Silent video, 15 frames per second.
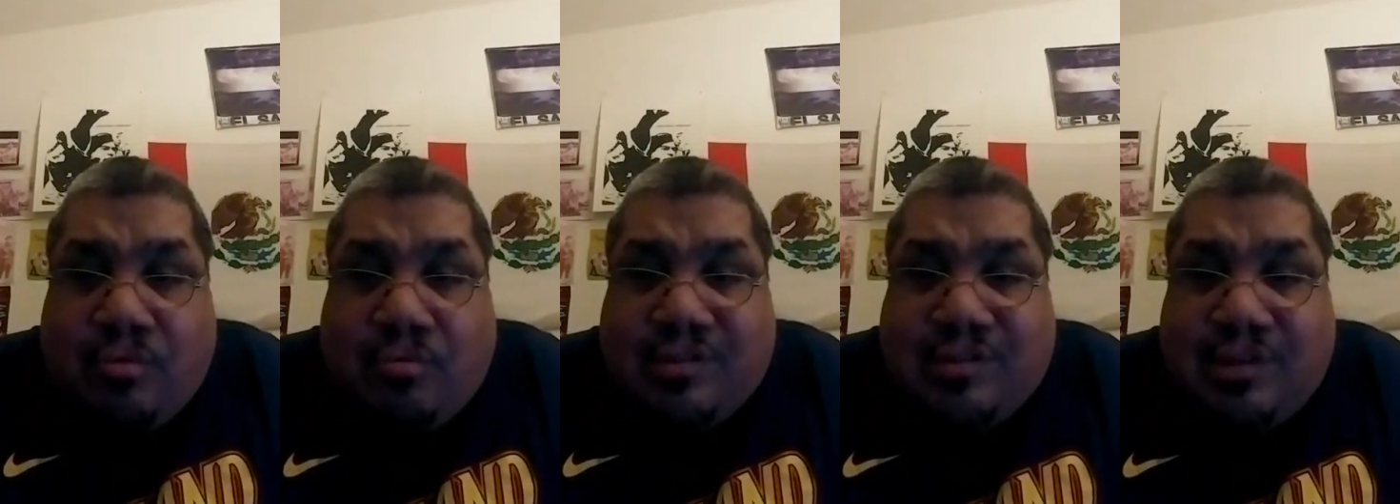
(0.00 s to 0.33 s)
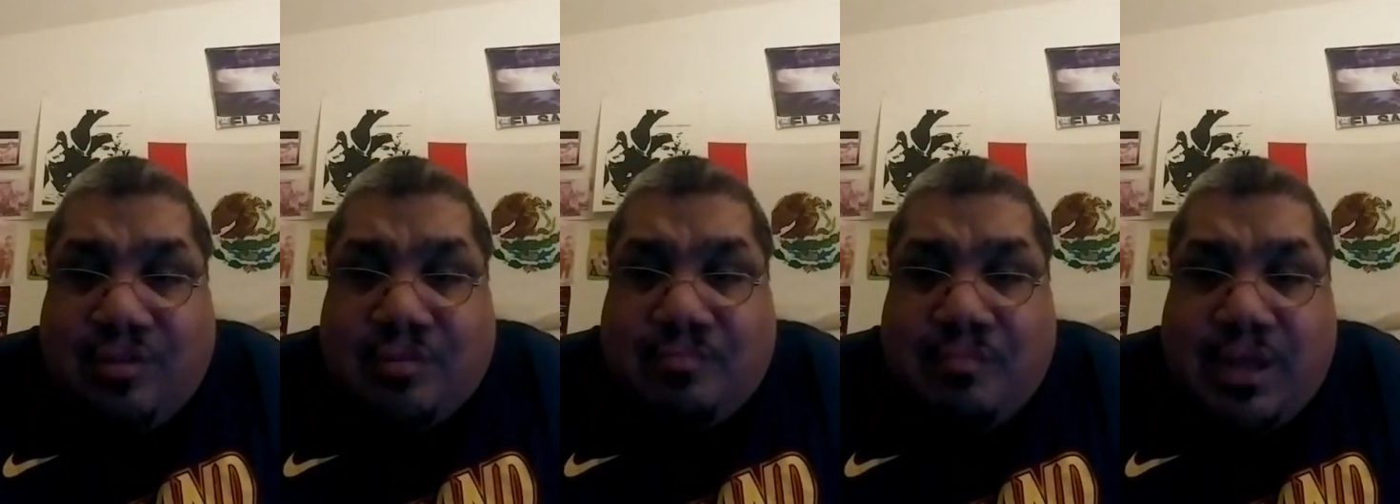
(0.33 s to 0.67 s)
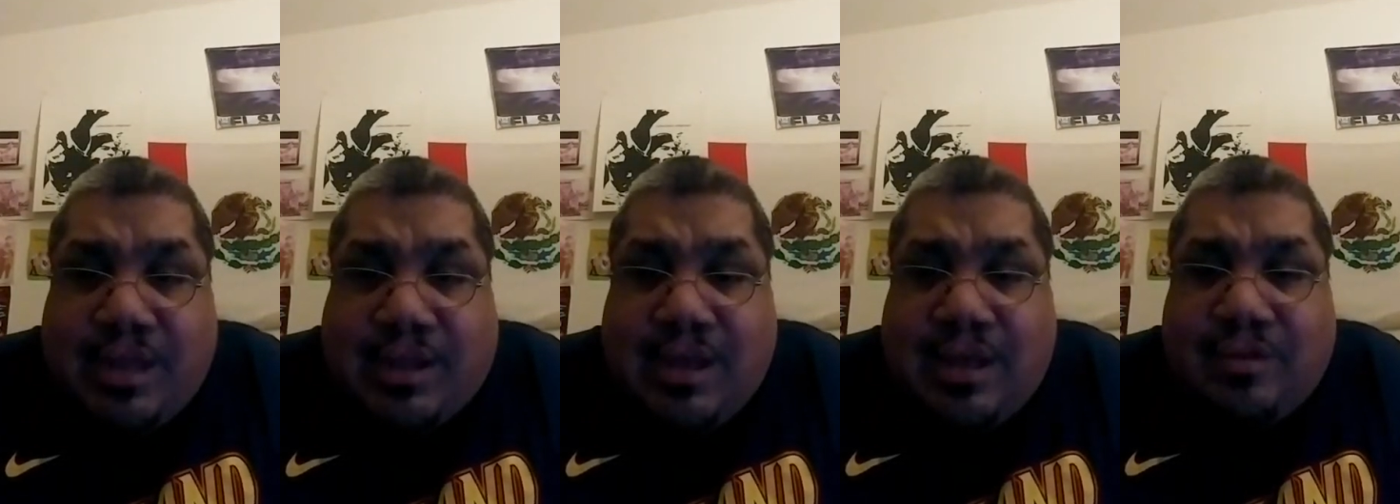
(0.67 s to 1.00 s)
Was it Los
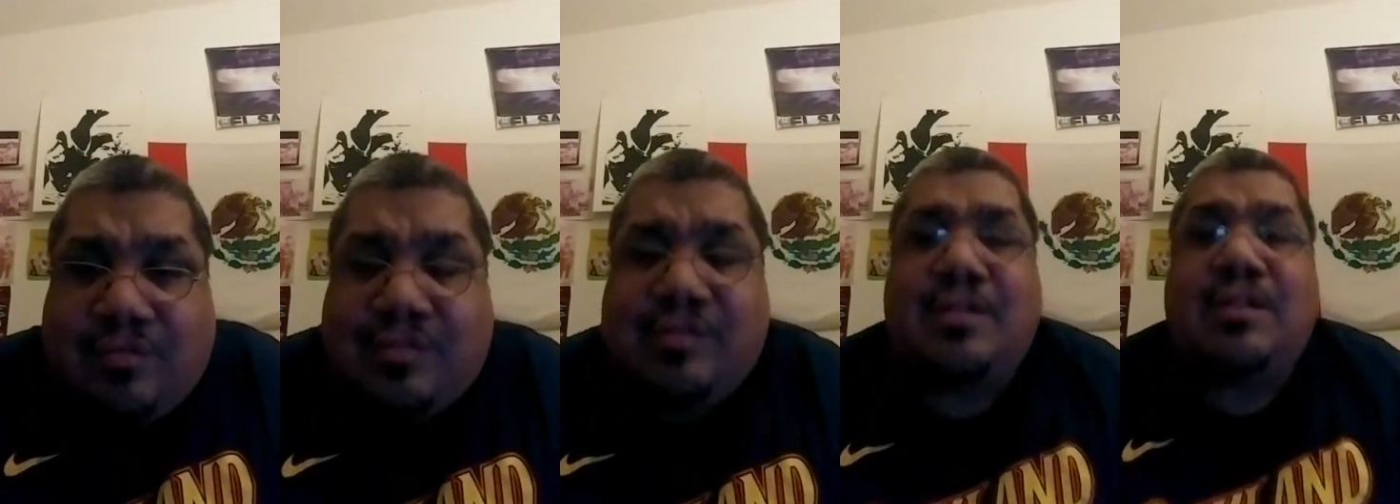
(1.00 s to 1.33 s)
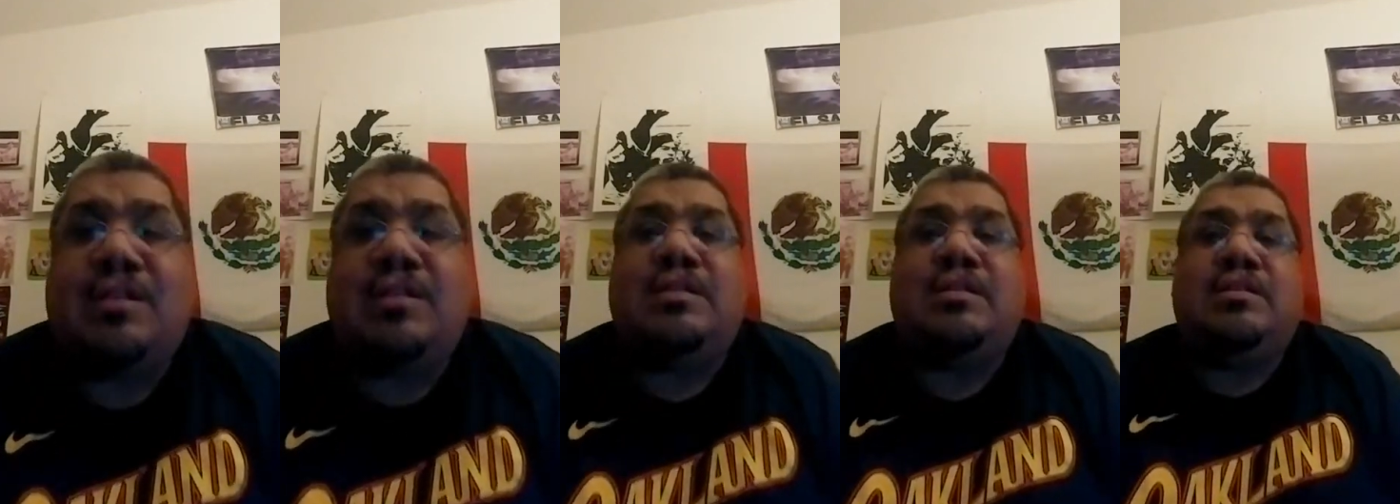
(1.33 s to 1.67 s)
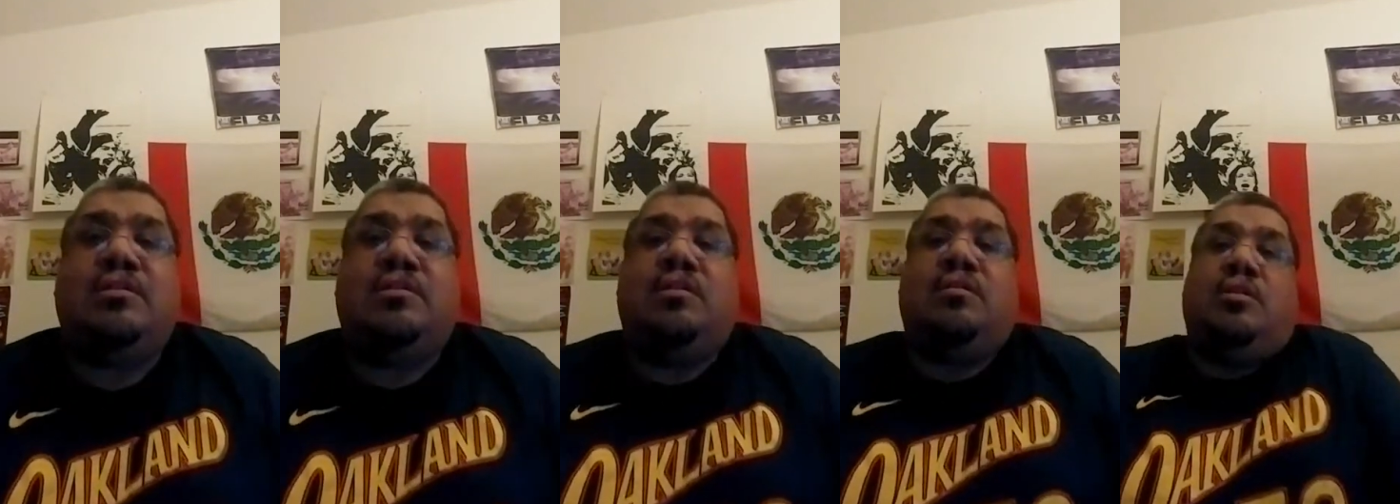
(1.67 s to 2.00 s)
Mexicanos?
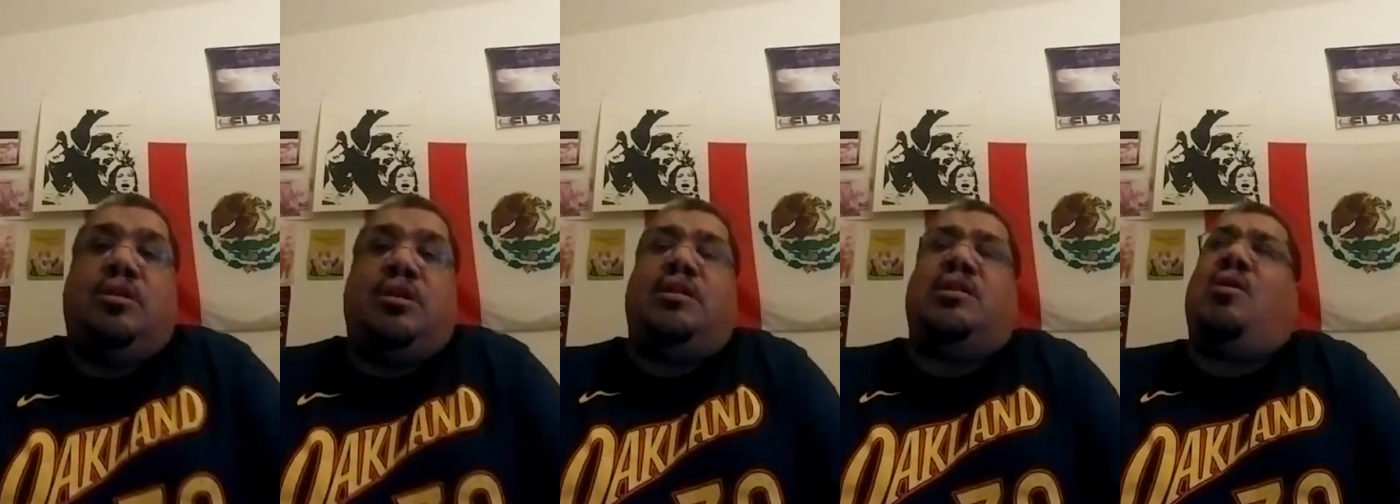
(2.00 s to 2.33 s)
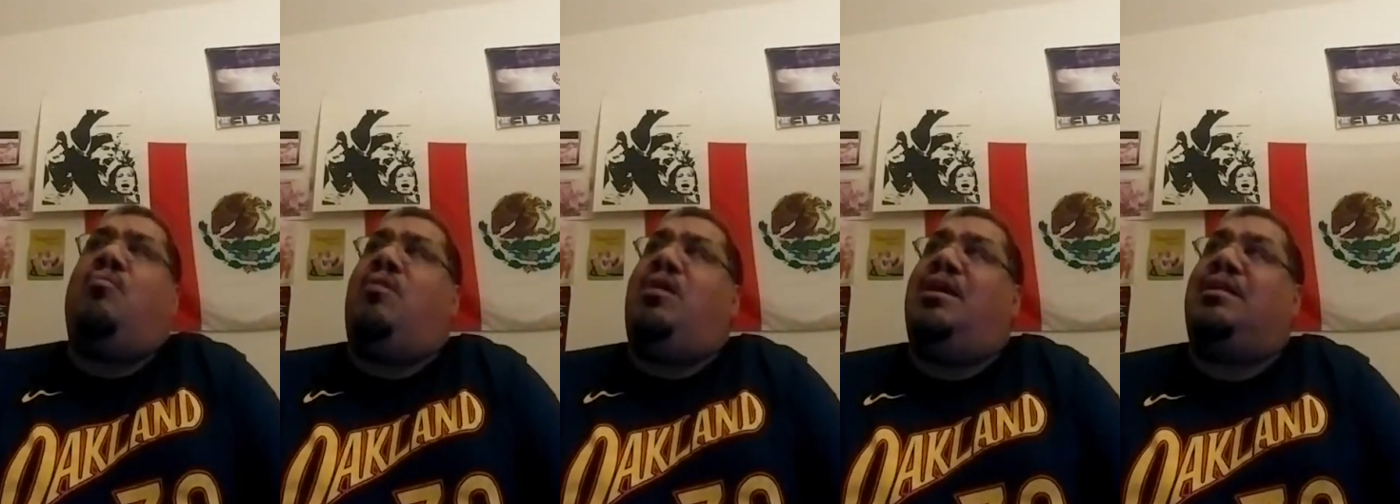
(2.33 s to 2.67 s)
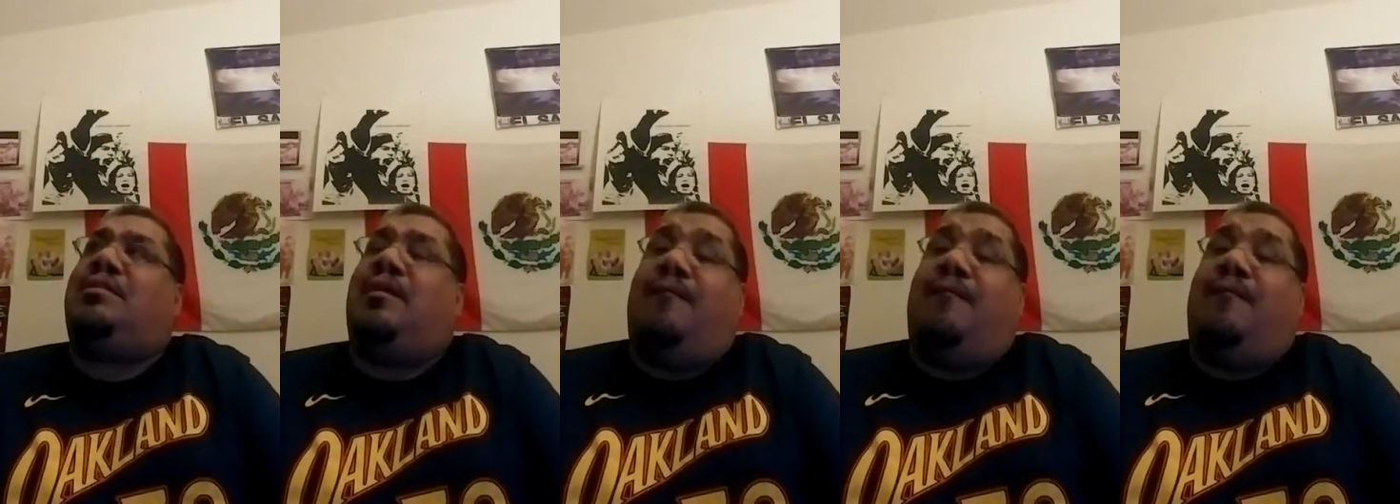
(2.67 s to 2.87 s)
You know what?